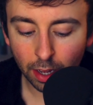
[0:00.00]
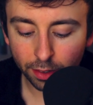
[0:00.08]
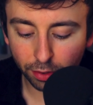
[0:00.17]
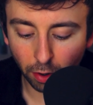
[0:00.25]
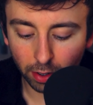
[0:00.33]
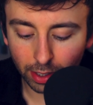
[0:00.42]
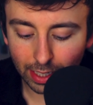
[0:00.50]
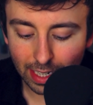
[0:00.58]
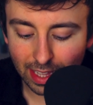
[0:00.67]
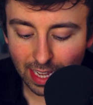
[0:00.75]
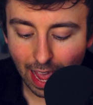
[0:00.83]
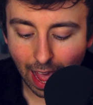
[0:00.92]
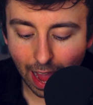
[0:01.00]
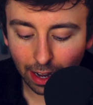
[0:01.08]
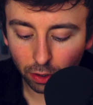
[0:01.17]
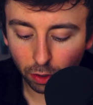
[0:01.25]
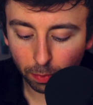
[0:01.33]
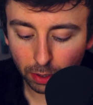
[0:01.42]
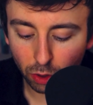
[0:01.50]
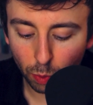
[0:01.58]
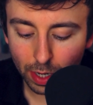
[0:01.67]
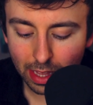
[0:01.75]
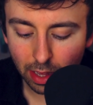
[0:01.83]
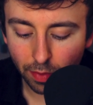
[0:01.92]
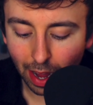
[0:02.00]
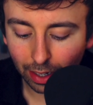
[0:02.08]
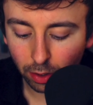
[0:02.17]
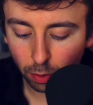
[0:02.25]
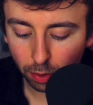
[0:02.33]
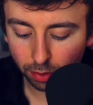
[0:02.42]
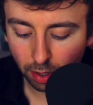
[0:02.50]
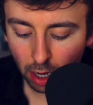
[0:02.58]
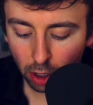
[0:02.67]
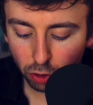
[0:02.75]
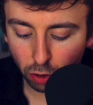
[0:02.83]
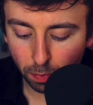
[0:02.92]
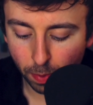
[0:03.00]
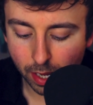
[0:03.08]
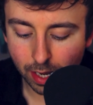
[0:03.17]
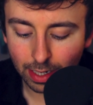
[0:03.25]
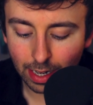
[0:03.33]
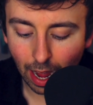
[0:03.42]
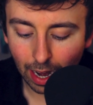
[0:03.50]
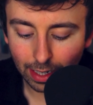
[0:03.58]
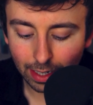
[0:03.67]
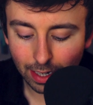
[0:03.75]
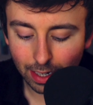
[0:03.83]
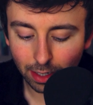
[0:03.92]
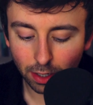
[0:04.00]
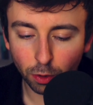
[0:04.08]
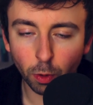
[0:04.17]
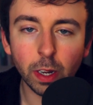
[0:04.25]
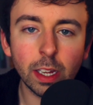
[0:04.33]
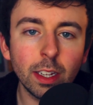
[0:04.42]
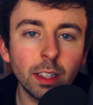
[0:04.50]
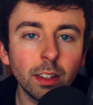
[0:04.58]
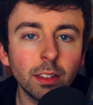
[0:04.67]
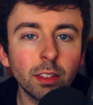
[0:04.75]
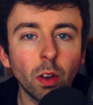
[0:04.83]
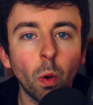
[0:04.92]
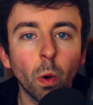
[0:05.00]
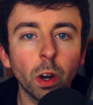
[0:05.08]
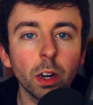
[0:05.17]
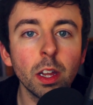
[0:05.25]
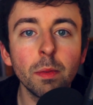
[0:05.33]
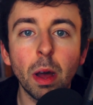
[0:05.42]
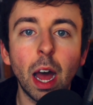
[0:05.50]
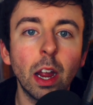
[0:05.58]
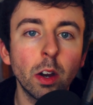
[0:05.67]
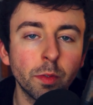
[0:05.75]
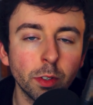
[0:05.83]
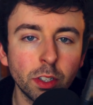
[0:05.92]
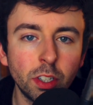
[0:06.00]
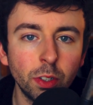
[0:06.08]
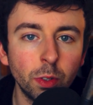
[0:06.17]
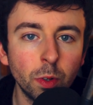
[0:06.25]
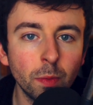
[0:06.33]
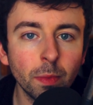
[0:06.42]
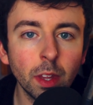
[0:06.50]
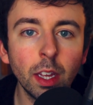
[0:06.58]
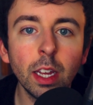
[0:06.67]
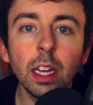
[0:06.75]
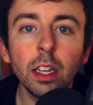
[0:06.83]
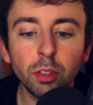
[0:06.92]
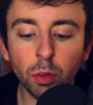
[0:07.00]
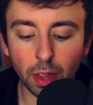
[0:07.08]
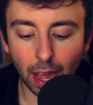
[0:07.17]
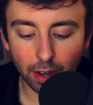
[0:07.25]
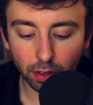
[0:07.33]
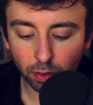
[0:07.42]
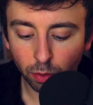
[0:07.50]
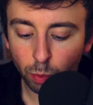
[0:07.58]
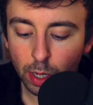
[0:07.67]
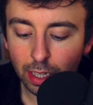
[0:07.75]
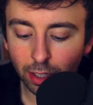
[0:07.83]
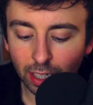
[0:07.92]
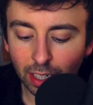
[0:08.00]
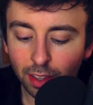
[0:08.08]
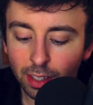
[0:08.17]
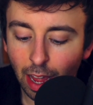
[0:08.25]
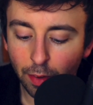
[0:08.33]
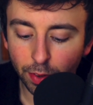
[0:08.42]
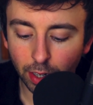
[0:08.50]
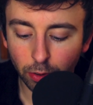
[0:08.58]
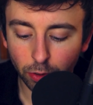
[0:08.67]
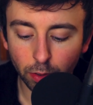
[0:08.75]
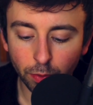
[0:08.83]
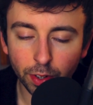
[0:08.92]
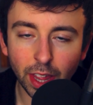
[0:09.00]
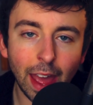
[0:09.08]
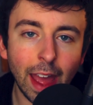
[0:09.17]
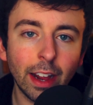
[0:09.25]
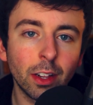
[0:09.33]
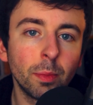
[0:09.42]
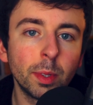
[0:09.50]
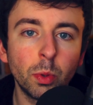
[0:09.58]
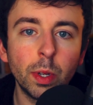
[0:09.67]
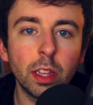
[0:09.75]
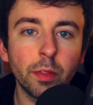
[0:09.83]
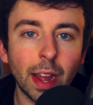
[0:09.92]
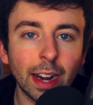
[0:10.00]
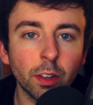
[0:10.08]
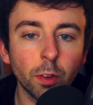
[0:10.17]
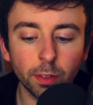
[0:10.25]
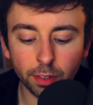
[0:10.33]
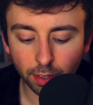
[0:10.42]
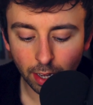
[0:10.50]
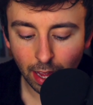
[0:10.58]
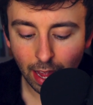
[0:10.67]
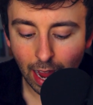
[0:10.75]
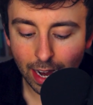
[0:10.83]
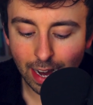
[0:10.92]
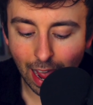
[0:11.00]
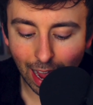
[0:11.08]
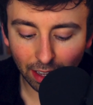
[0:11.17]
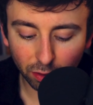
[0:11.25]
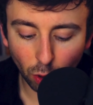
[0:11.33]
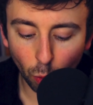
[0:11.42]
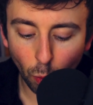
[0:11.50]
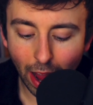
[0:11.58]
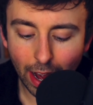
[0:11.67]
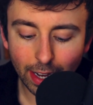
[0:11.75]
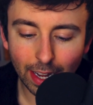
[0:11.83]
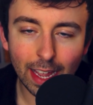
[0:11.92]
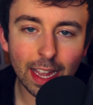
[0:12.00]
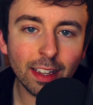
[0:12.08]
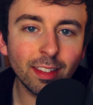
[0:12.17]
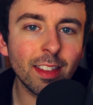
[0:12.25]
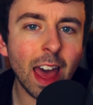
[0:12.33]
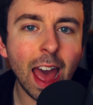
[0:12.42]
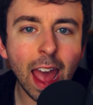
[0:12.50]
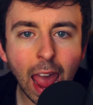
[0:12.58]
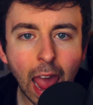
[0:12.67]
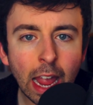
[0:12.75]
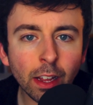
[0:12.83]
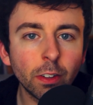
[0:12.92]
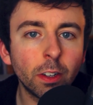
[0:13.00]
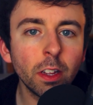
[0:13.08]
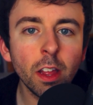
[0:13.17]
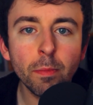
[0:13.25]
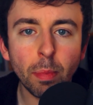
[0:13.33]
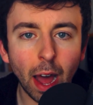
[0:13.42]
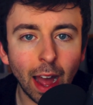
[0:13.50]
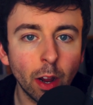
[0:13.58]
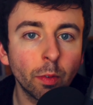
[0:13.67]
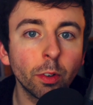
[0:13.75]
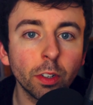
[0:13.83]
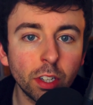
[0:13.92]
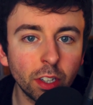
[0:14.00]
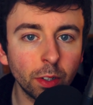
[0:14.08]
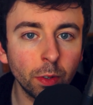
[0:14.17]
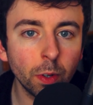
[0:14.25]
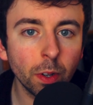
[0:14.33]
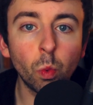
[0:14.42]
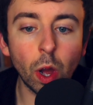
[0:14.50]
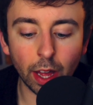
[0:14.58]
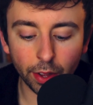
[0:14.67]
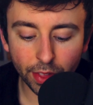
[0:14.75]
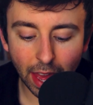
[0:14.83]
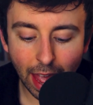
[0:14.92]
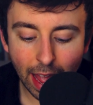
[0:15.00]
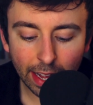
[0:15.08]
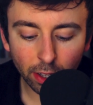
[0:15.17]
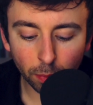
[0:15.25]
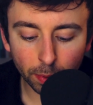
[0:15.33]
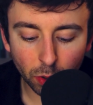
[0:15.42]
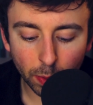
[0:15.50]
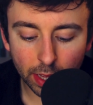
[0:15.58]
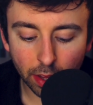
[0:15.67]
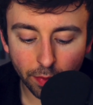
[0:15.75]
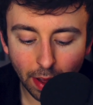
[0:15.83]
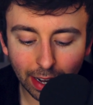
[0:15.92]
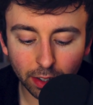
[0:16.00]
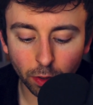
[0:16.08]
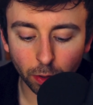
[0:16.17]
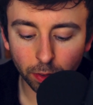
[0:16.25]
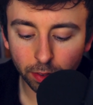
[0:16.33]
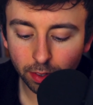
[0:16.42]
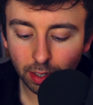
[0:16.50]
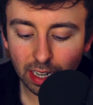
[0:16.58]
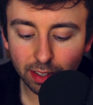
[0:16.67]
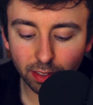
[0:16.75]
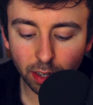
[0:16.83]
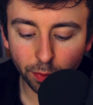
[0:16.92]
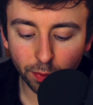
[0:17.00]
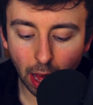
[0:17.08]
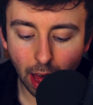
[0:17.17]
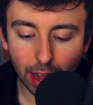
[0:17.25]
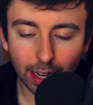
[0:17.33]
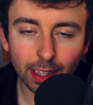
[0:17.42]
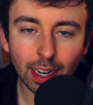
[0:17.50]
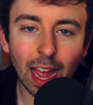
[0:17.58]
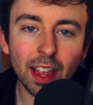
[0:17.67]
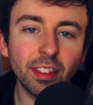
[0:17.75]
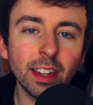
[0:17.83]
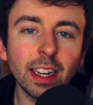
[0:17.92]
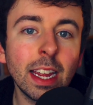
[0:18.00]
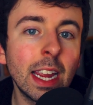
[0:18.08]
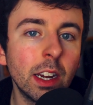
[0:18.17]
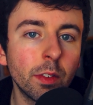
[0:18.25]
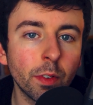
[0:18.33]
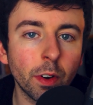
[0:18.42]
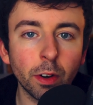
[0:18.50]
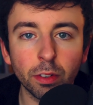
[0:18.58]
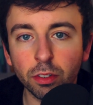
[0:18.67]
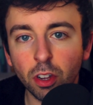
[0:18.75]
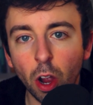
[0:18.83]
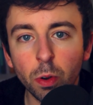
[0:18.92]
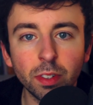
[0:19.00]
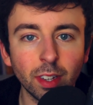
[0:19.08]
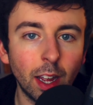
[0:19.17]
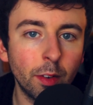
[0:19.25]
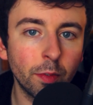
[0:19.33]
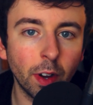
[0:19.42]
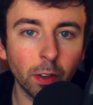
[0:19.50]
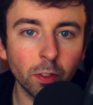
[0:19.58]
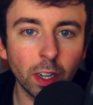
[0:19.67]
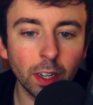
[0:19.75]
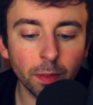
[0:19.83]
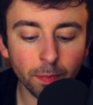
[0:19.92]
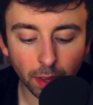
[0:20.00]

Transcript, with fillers: Certainly, the angle between the vectors should be ninety degrees, or pi over two. So then, we look at the definition for the angle between the vectors, and ask, when is that angle pi over two? Well, the angle between the vectors is defined as an inverse cosine function.